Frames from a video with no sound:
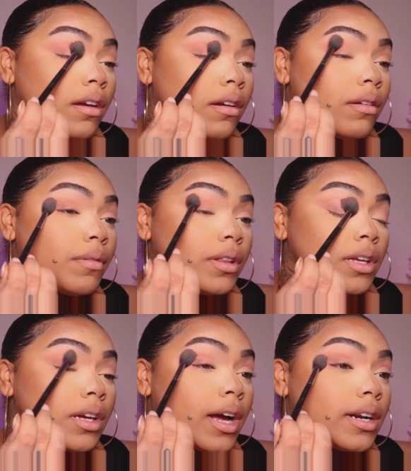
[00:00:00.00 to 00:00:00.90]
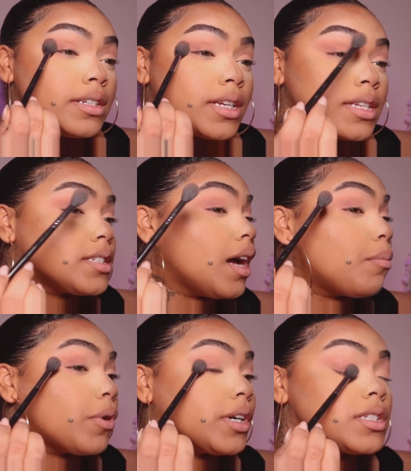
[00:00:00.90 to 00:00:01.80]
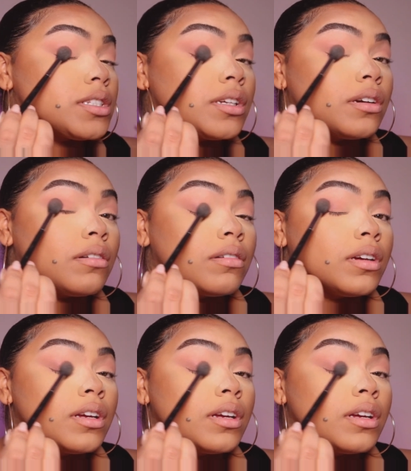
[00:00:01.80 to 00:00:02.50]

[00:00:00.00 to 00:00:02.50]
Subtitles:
and really kind of dust upwards too.